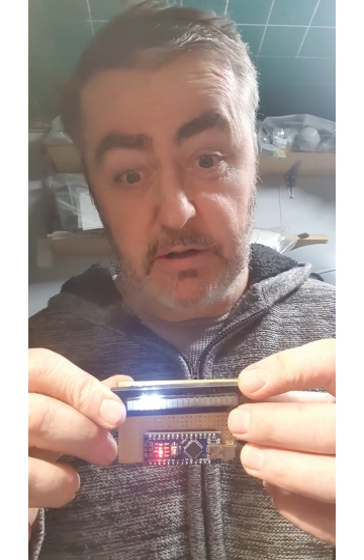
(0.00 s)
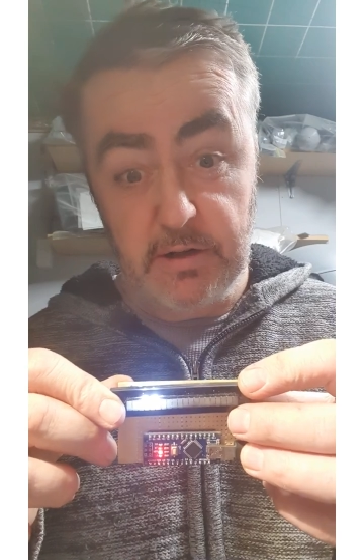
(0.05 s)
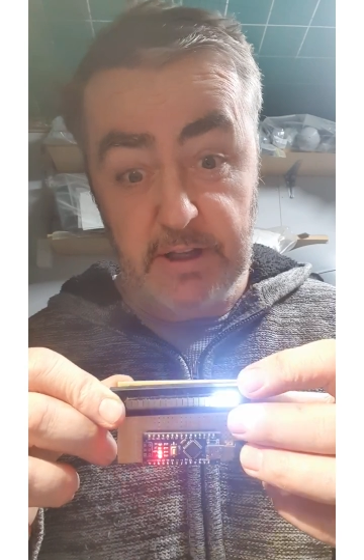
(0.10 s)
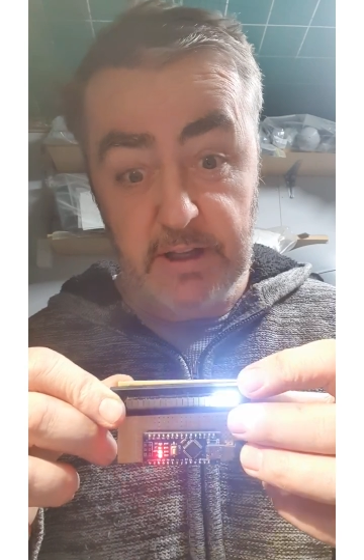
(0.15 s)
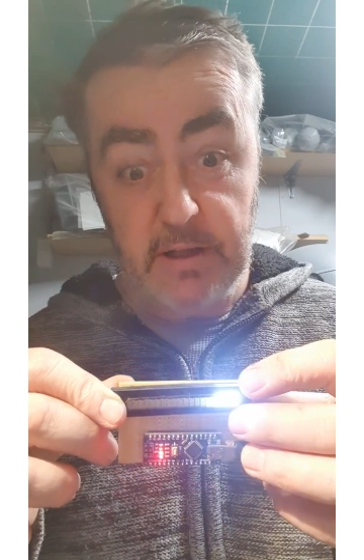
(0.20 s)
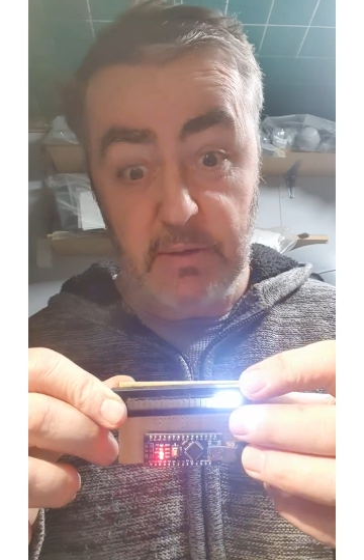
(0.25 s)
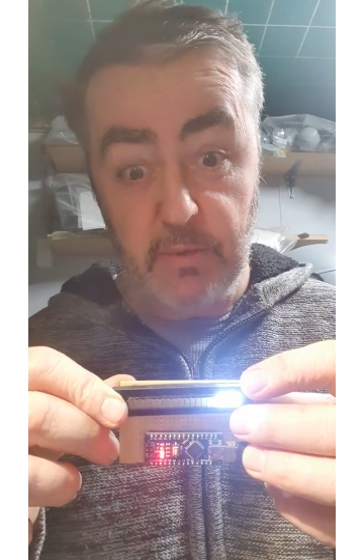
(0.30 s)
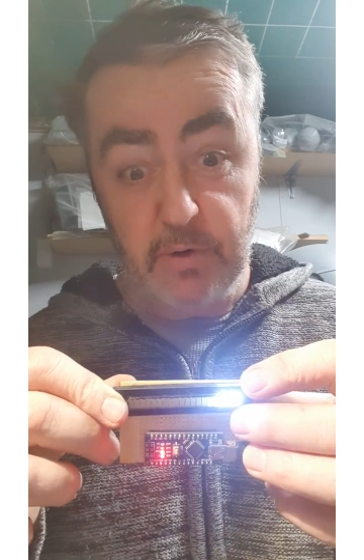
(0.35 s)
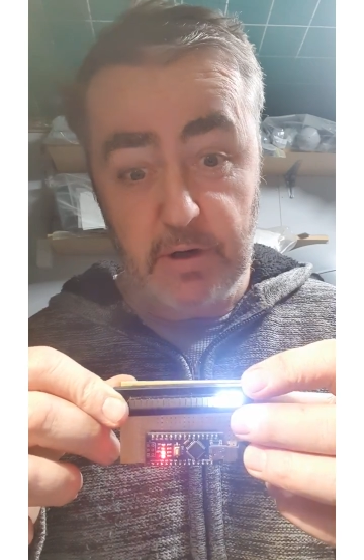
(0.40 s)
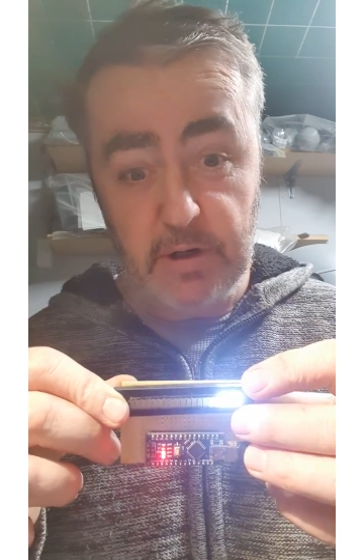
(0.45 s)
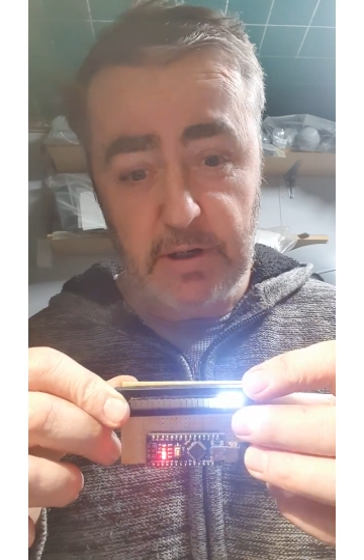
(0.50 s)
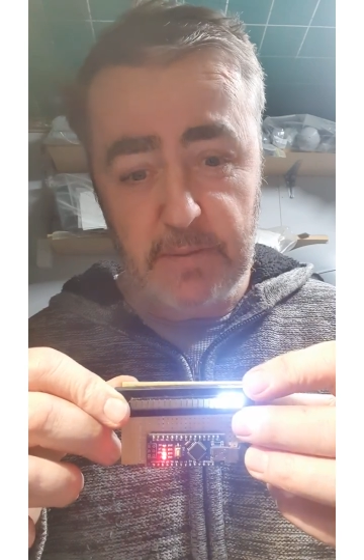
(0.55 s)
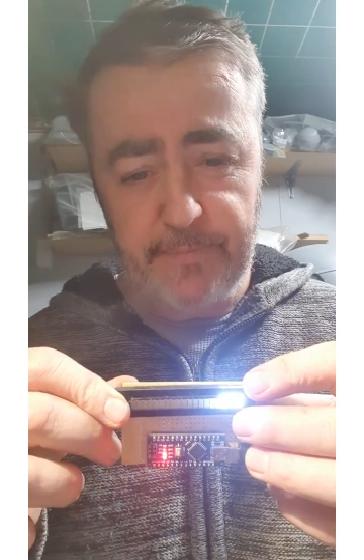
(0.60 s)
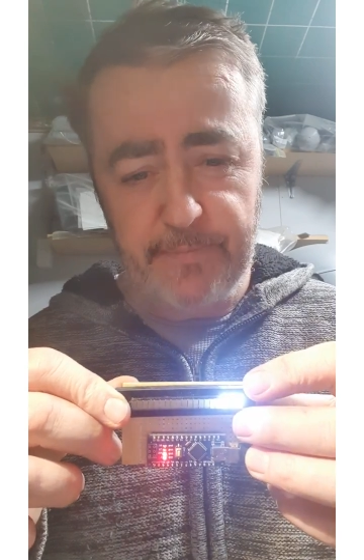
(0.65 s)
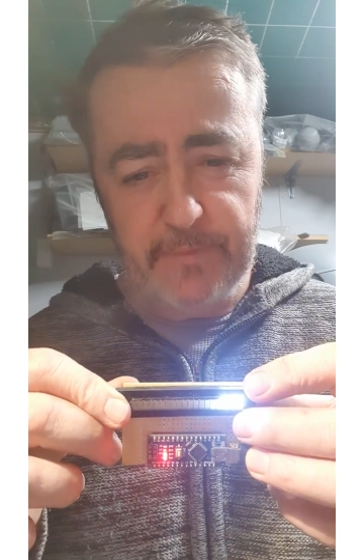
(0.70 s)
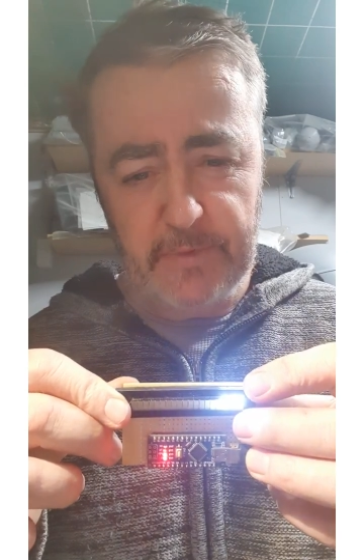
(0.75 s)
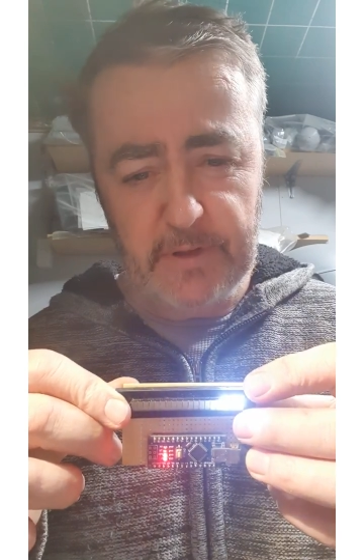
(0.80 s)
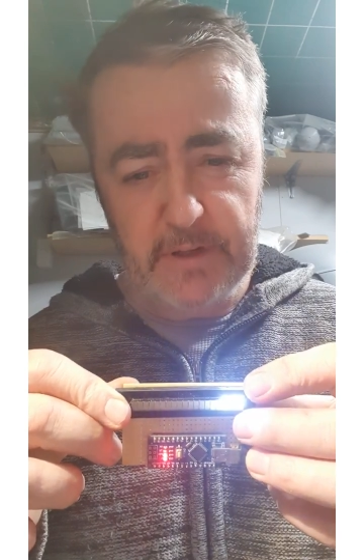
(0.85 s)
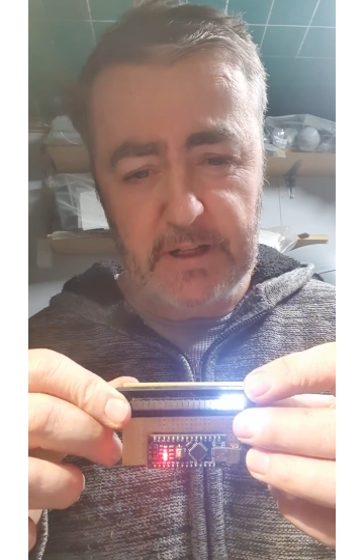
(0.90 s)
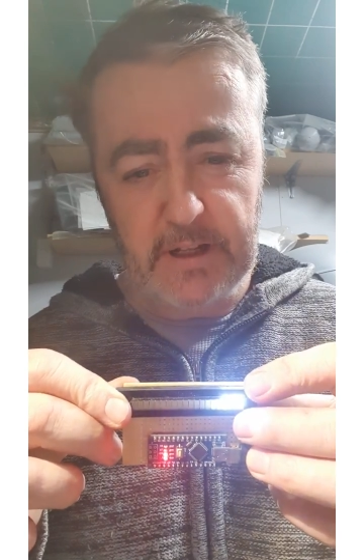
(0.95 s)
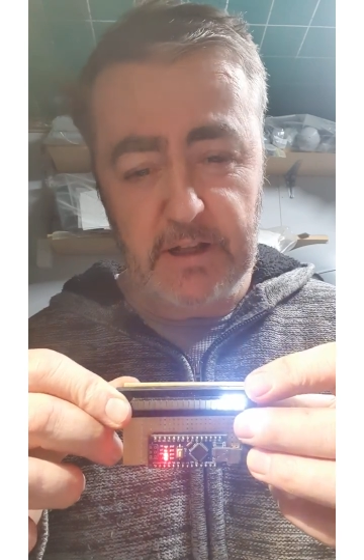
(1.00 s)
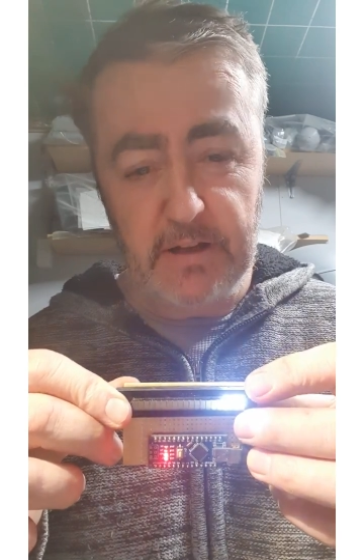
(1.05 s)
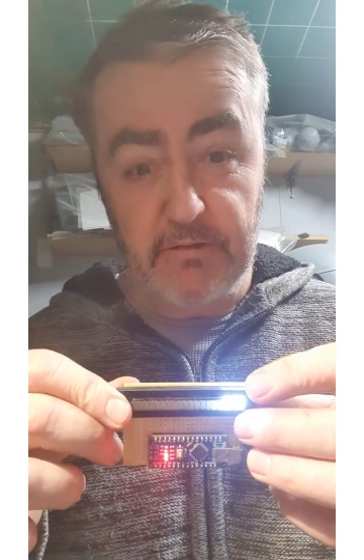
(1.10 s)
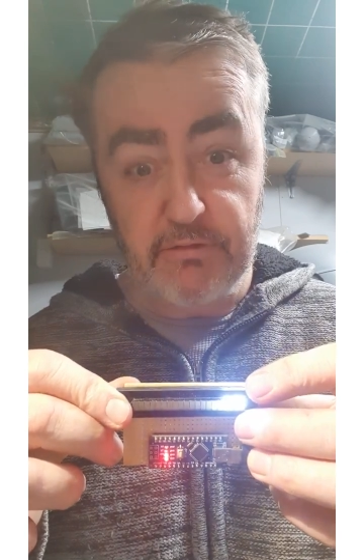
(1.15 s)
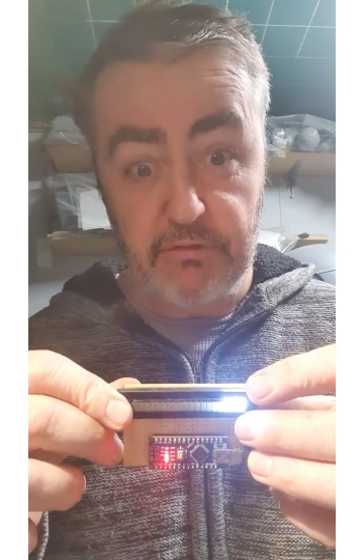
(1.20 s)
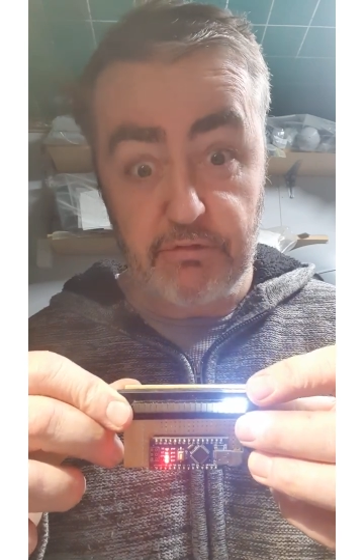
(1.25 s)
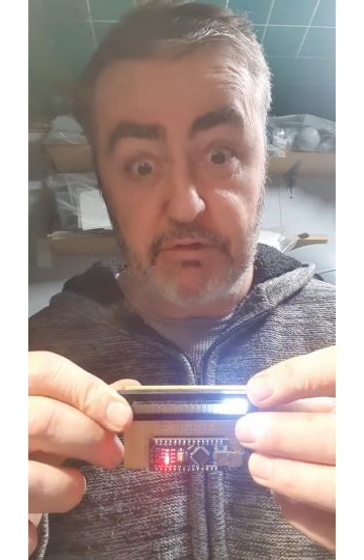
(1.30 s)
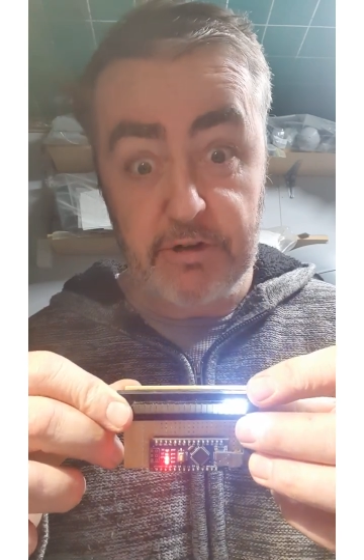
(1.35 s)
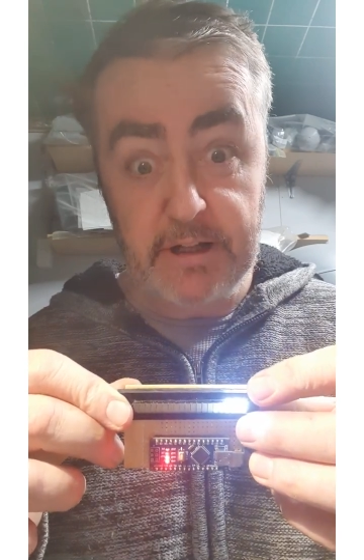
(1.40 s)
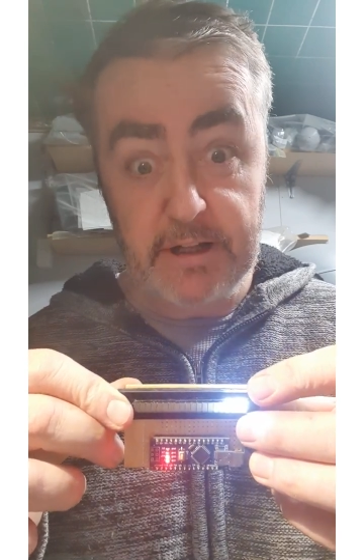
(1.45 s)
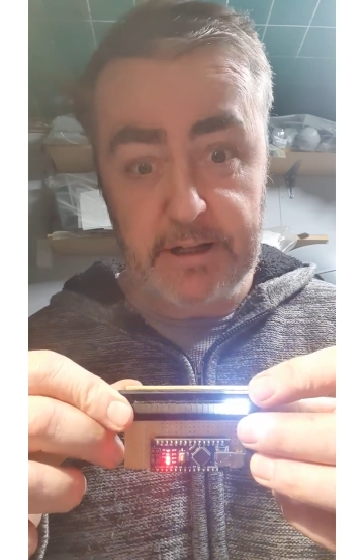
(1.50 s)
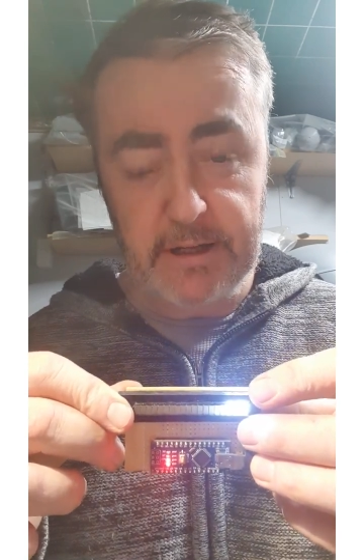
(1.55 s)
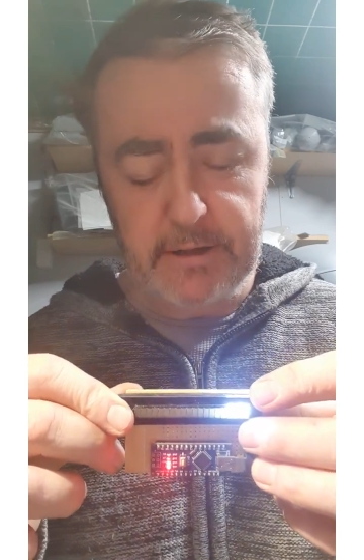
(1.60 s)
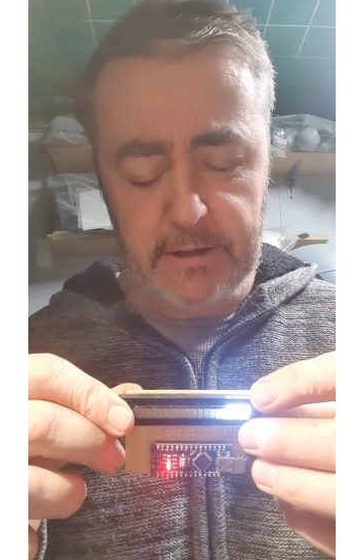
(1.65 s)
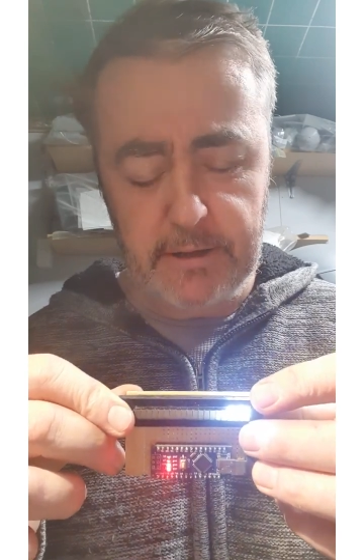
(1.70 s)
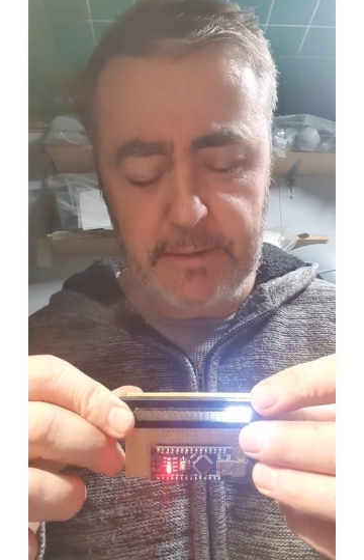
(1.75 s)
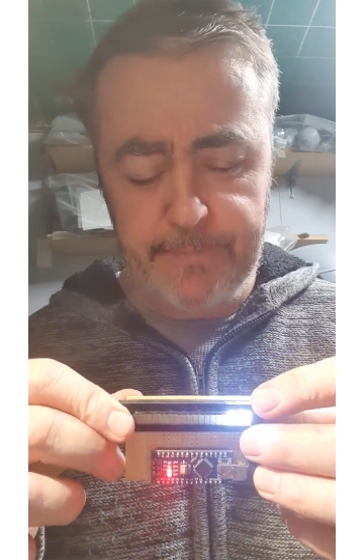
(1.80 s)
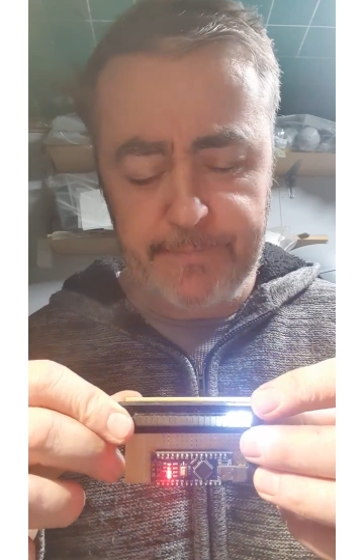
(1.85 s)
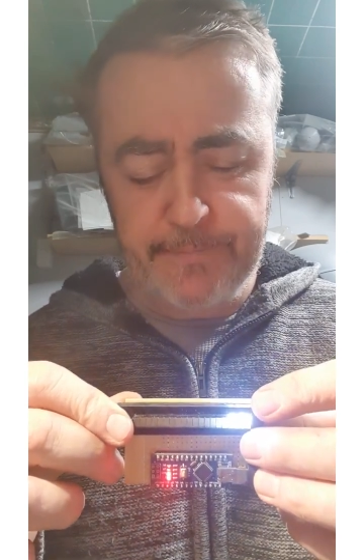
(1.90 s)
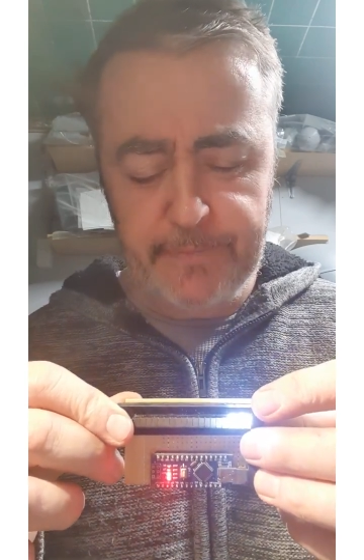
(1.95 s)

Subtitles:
and that'll work. That'll look really good.